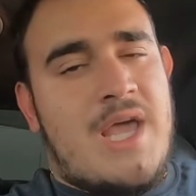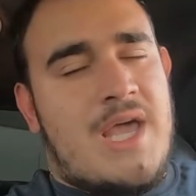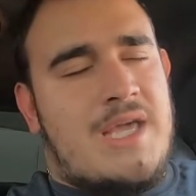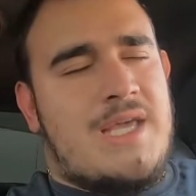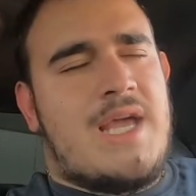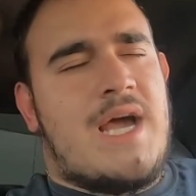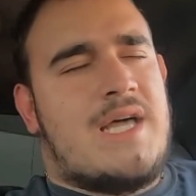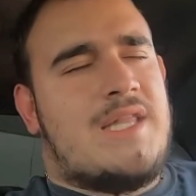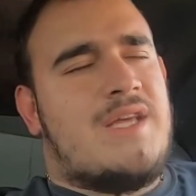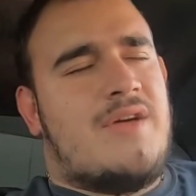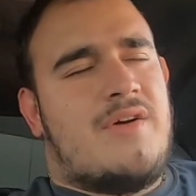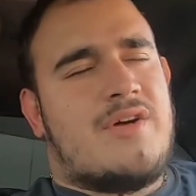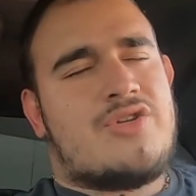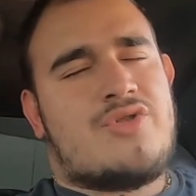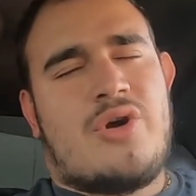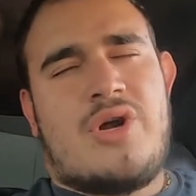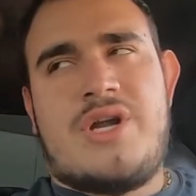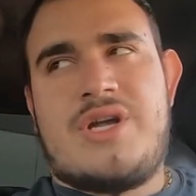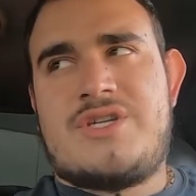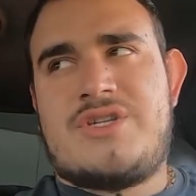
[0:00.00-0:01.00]
Yeah, the
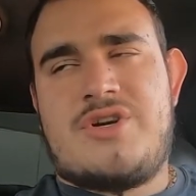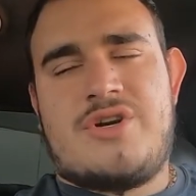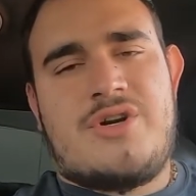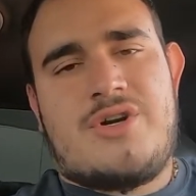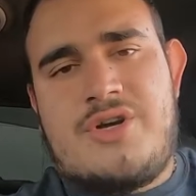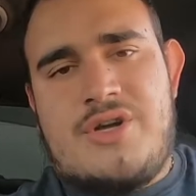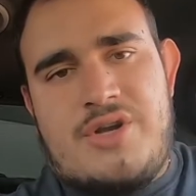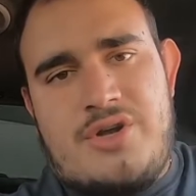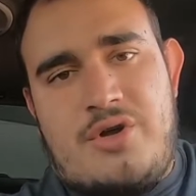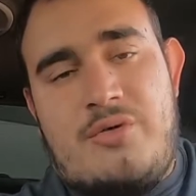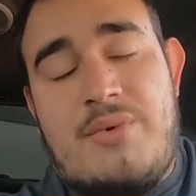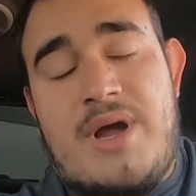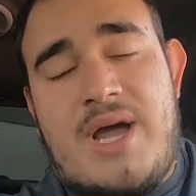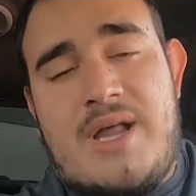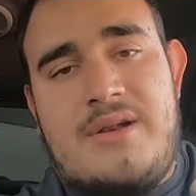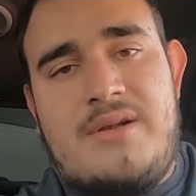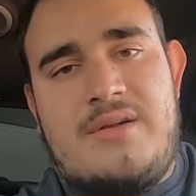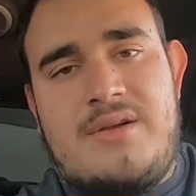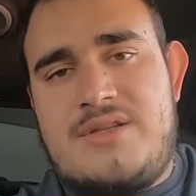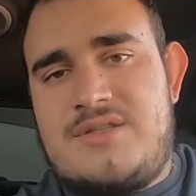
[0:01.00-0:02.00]
electronics are gonna go
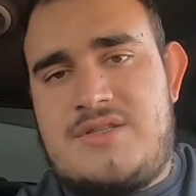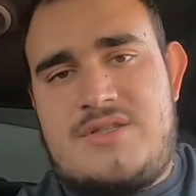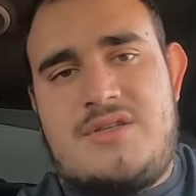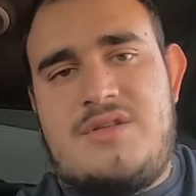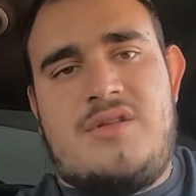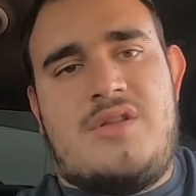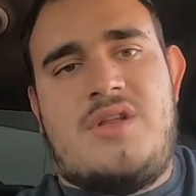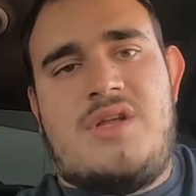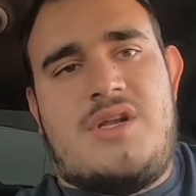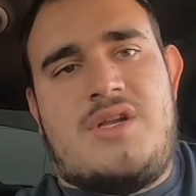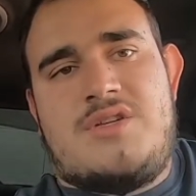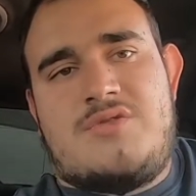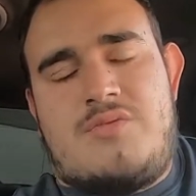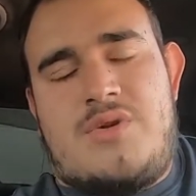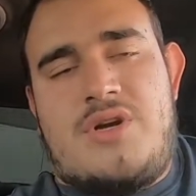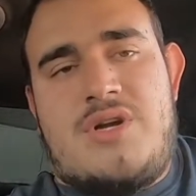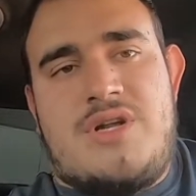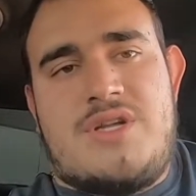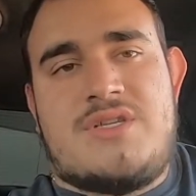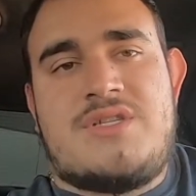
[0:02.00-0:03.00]
bad. It is
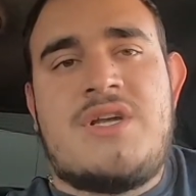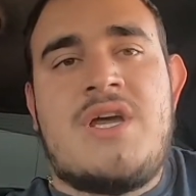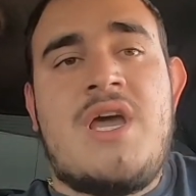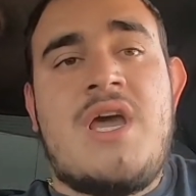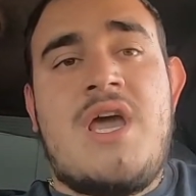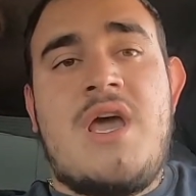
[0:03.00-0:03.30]
what it is.